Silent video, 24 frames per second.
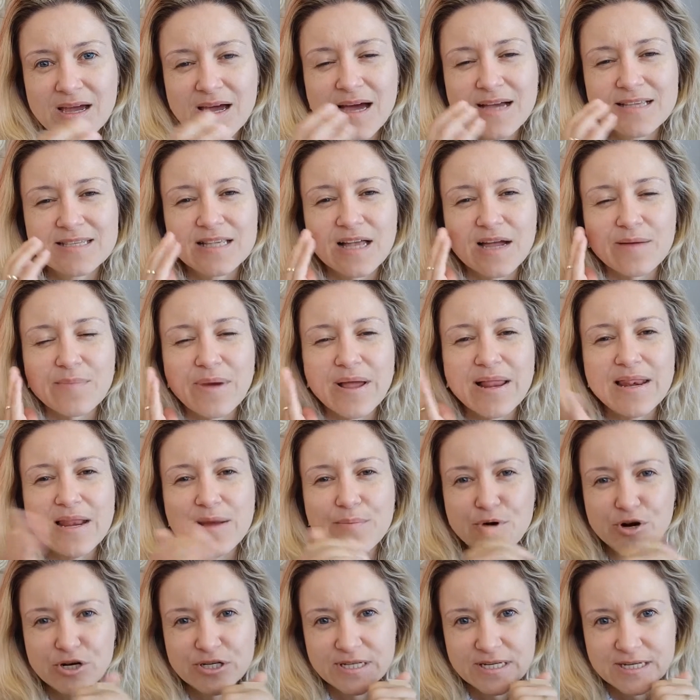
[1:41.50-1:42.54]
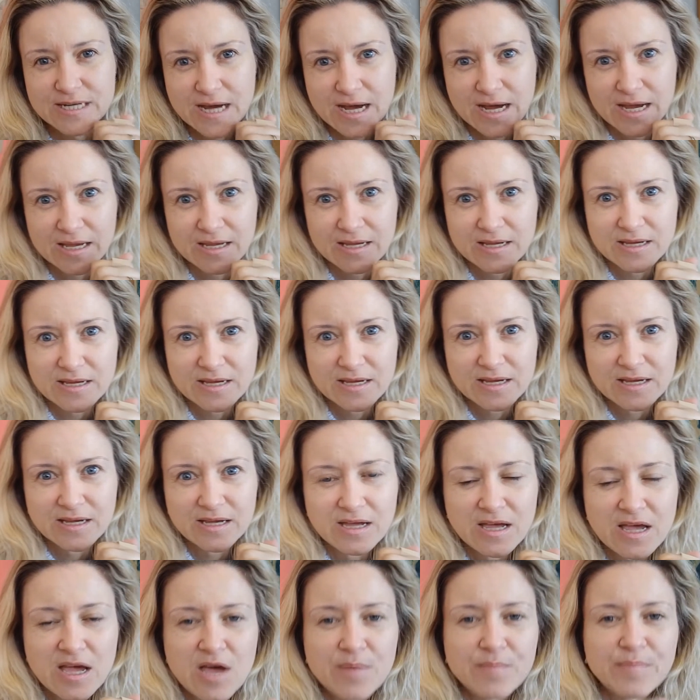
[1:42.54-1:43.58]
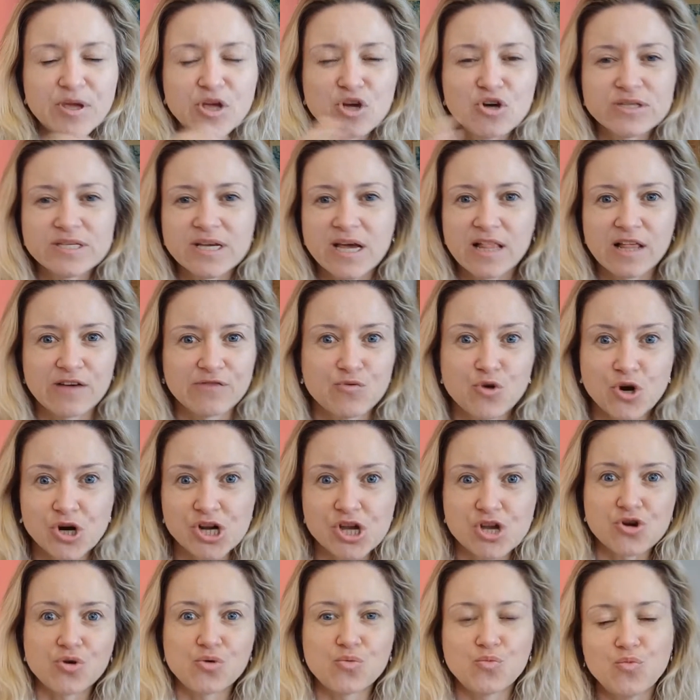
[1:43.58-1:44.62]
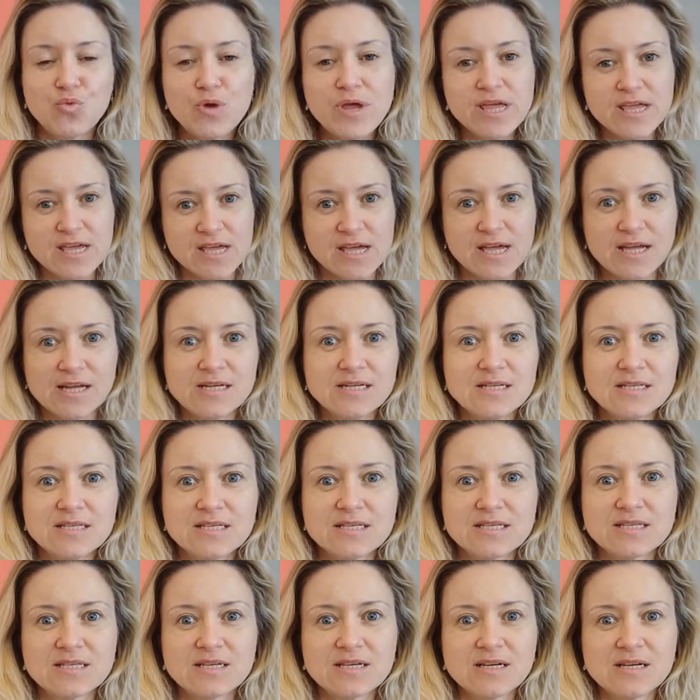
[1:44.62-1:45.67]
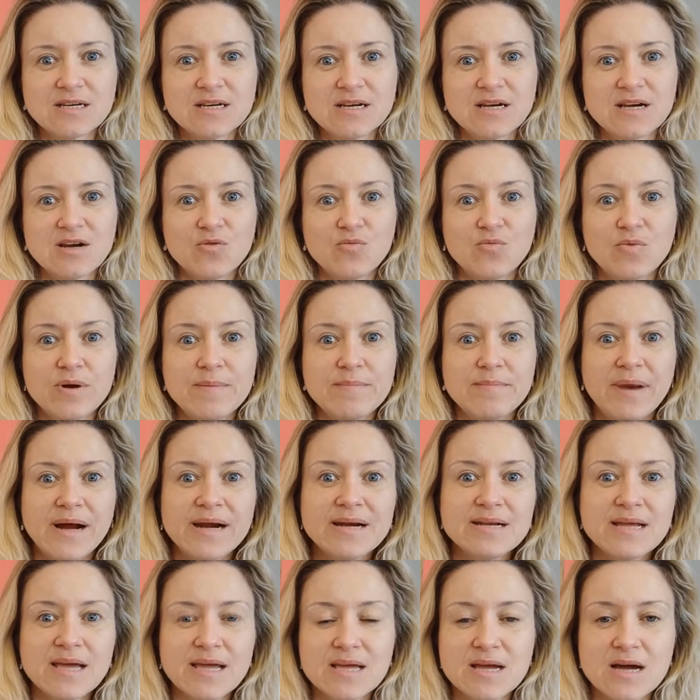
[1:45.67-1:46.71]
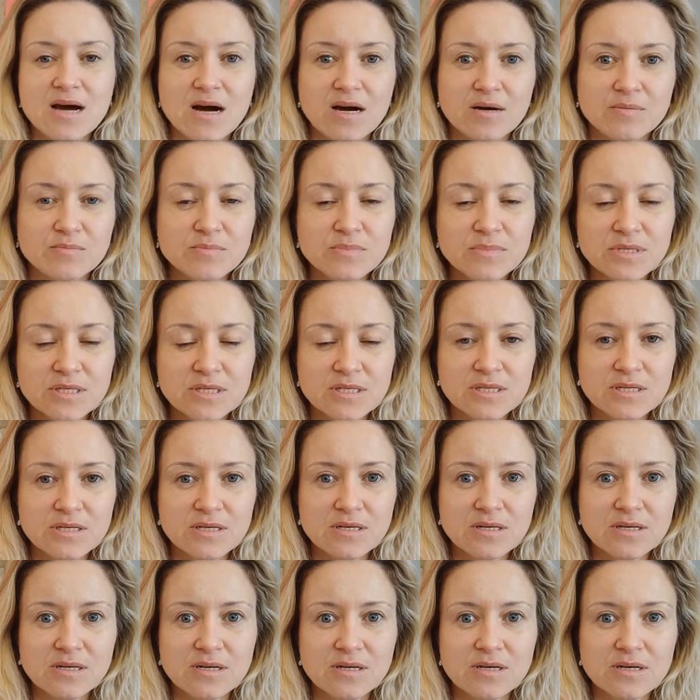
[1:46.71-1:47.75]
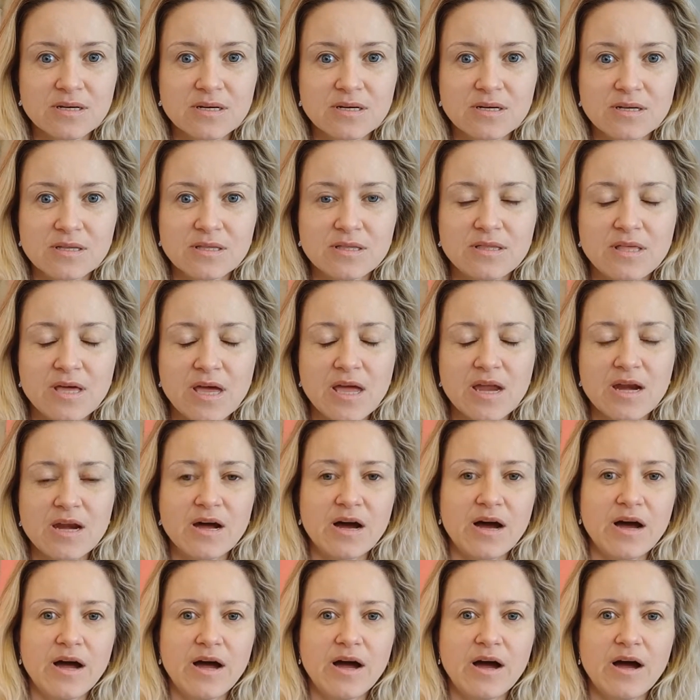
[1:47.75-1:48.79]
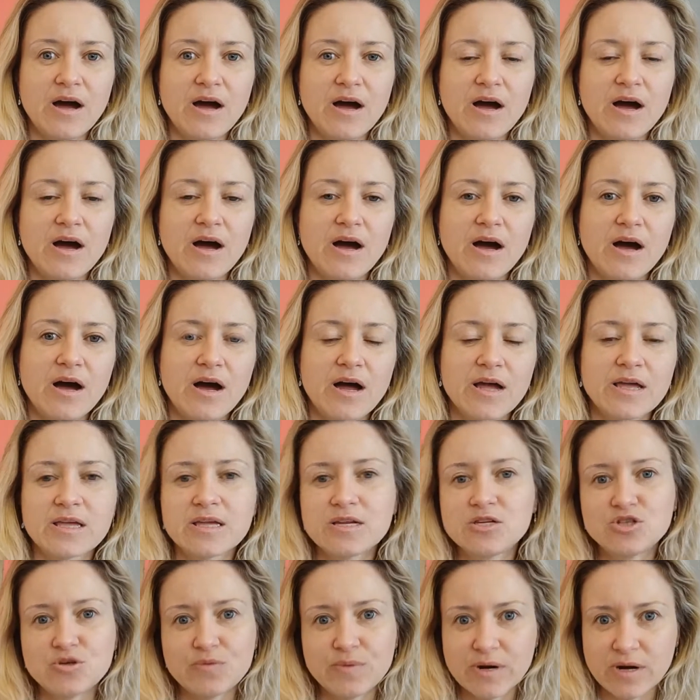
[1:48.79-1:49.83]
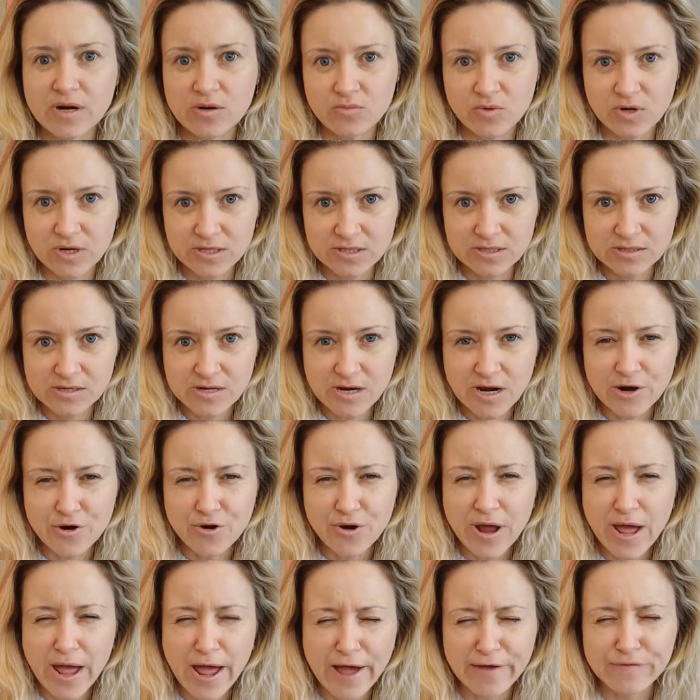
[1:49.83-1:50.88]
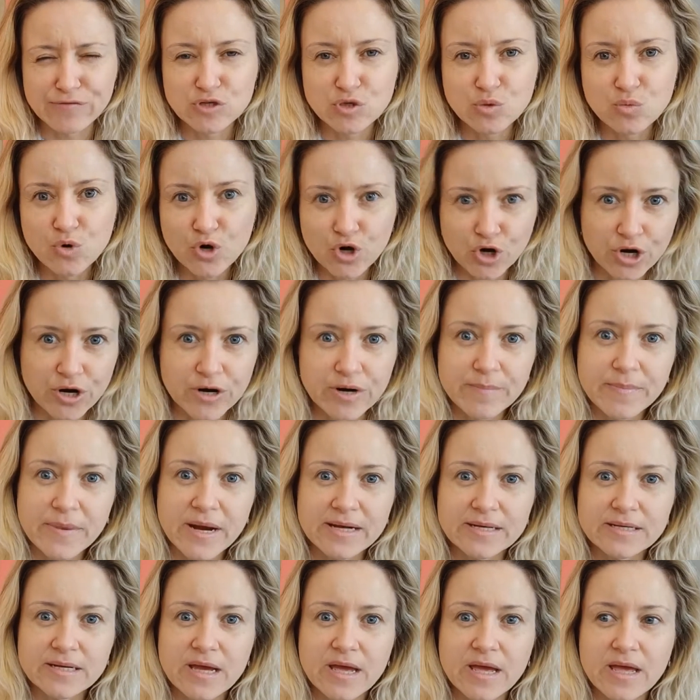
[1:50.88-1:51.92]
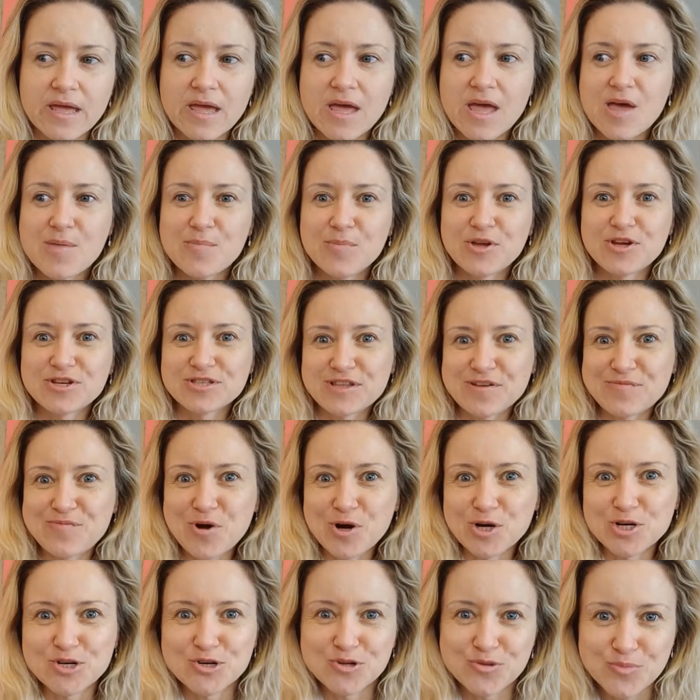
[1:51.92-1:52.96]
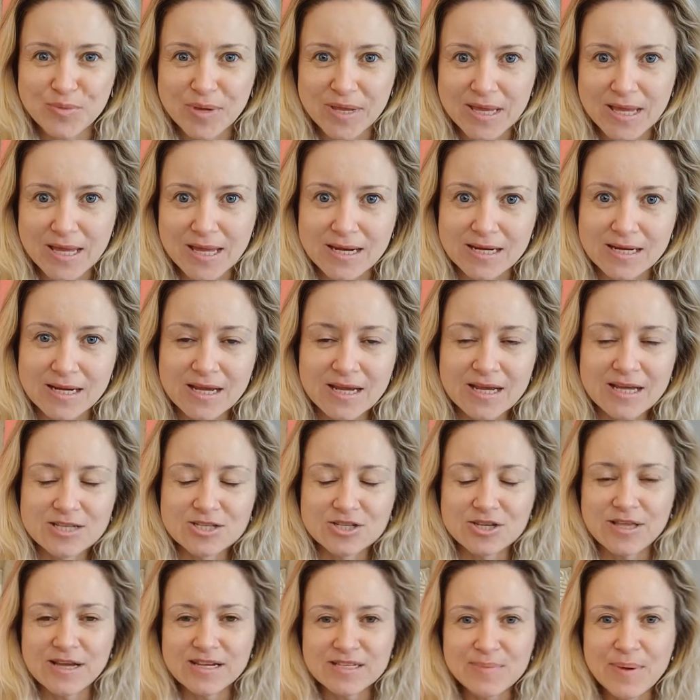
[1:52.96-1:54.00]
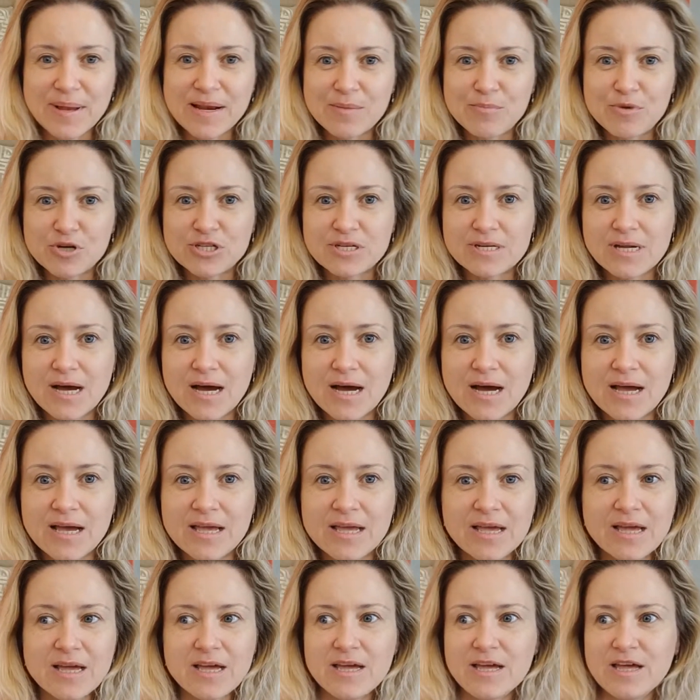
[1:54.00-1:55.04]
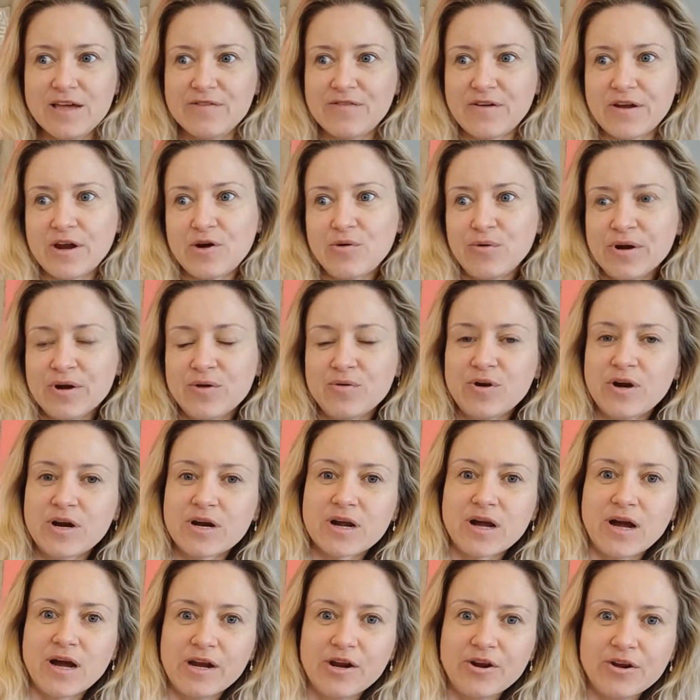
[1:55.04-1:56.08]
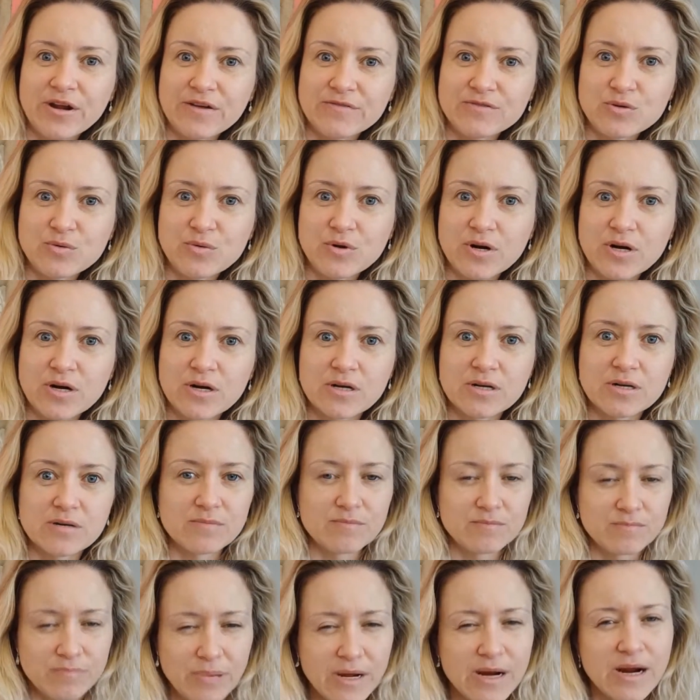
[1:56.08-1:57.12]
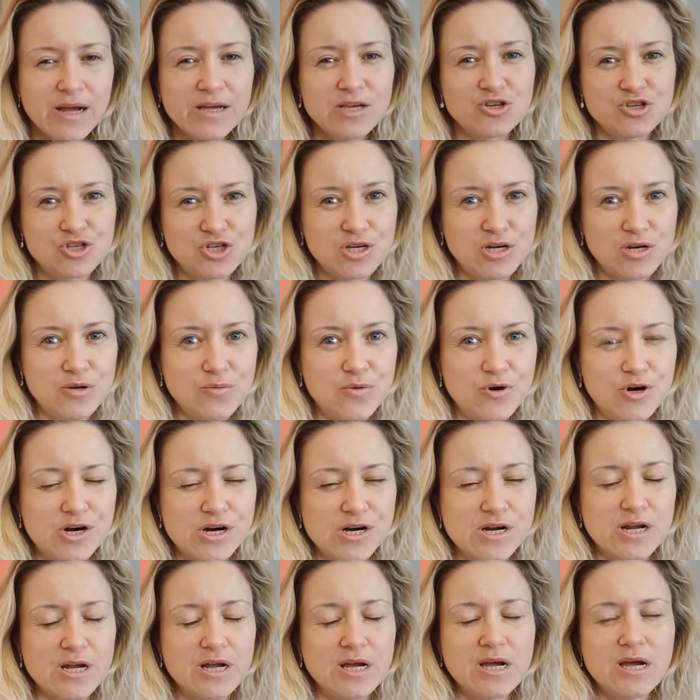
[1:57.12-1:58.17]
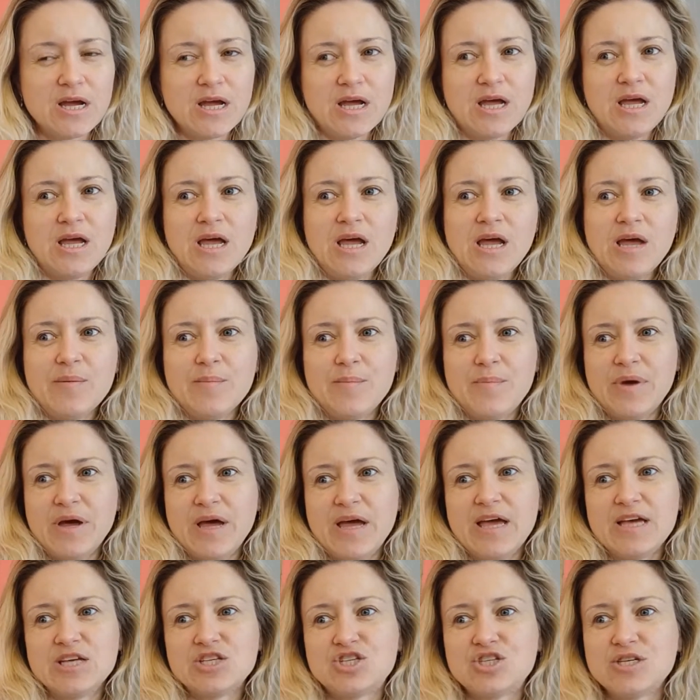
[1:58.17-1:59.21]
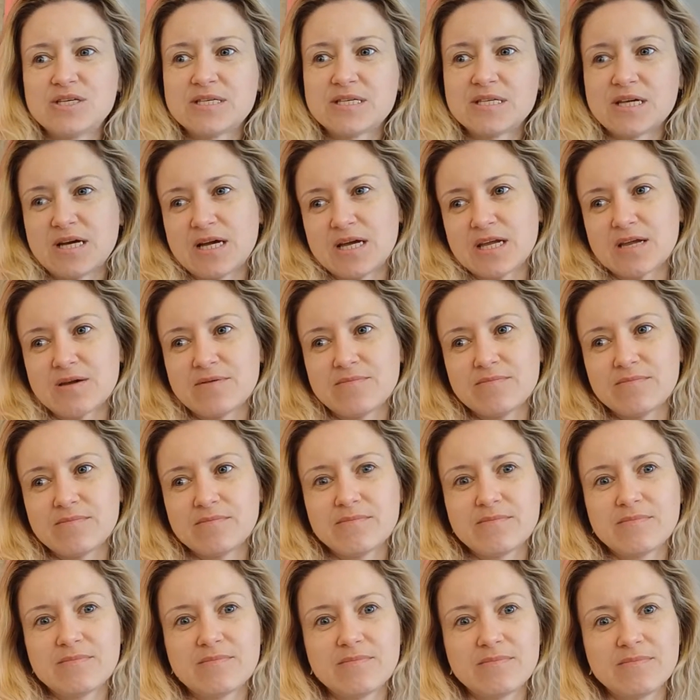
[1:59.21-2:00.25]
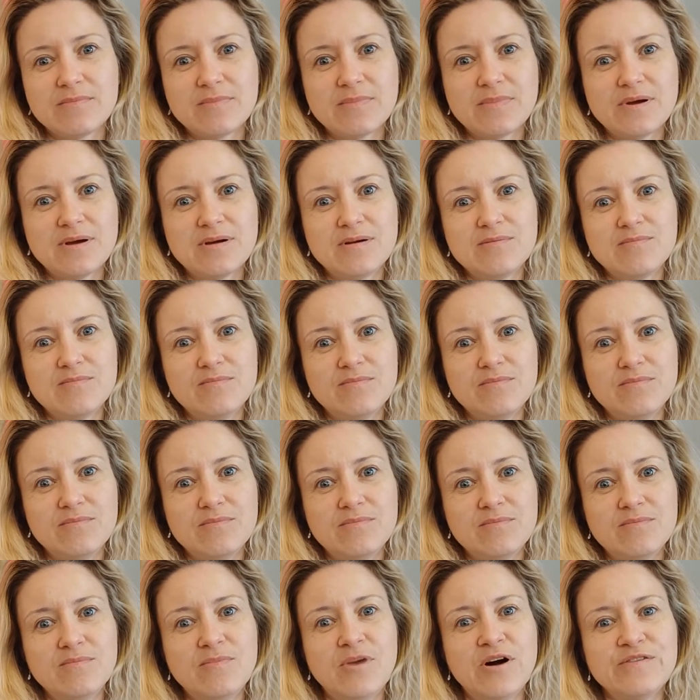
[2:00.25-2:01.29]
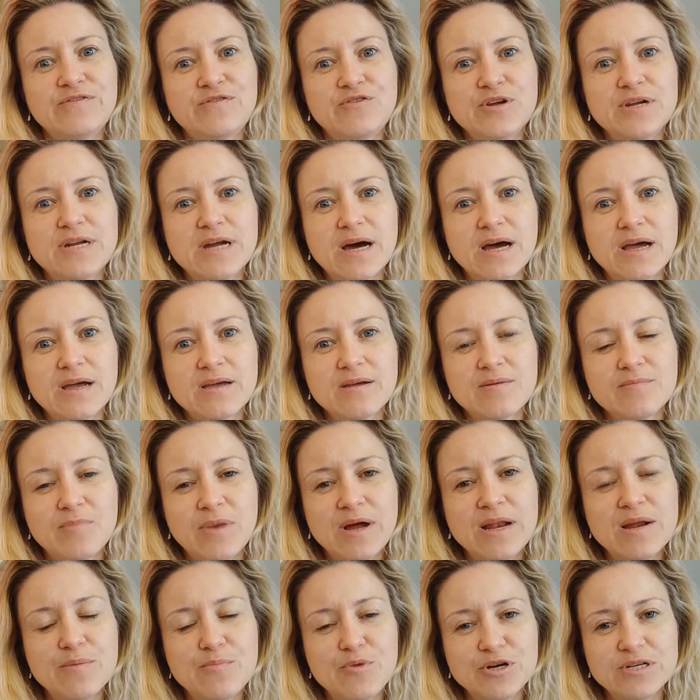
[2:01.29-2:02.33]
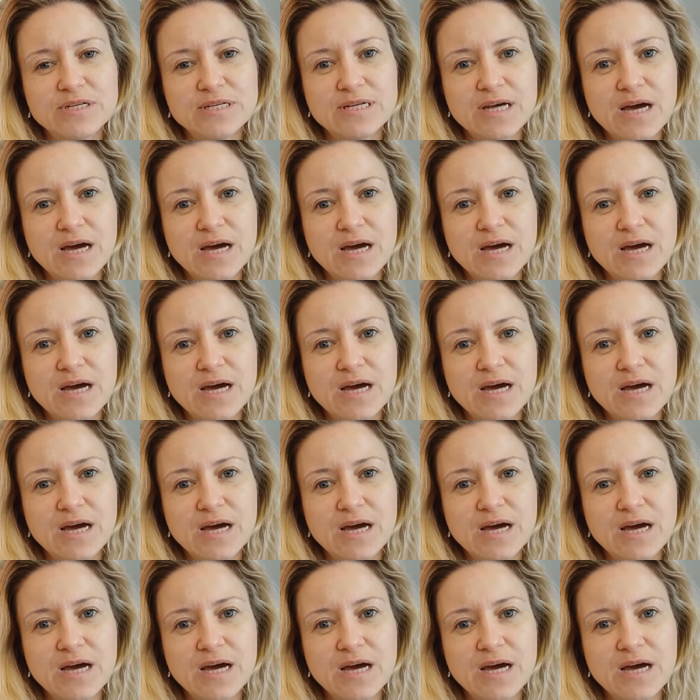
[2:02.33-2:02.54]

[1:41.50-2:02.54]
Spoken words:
it's like my liberty day. Because I love working on weekends, when Monday comes, then I can do what I want. I don't have to work on a Monday because I've worked on the weekend. So that's my liberty day. If I don't want to work, I don't have to work, but I usually work. But it's just like my free day, my liberty